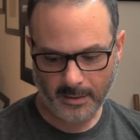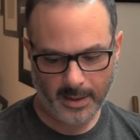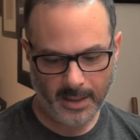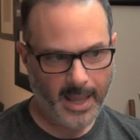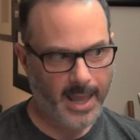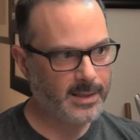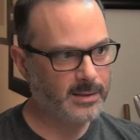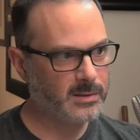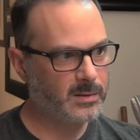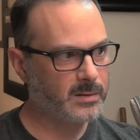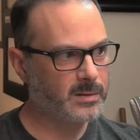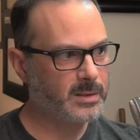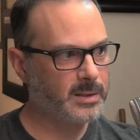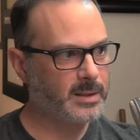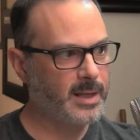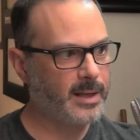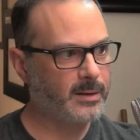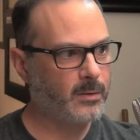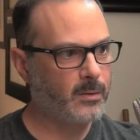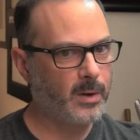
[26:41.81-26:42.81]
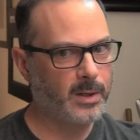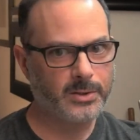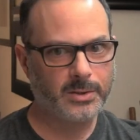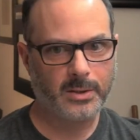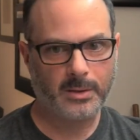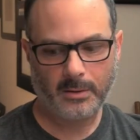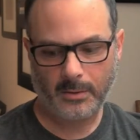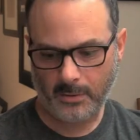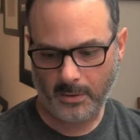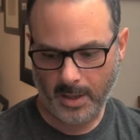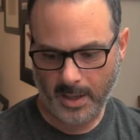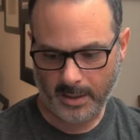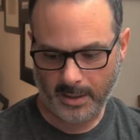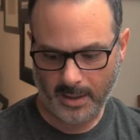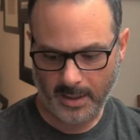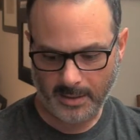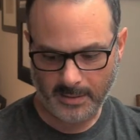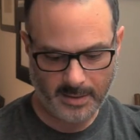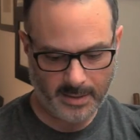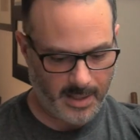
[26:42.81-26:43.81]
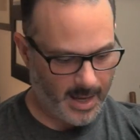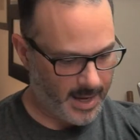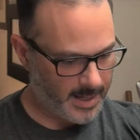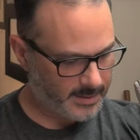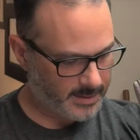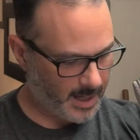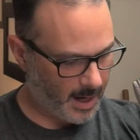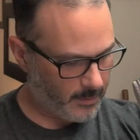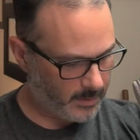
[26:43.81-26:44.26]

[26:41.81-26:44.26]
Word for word: the answer to that question, Craig, is yes.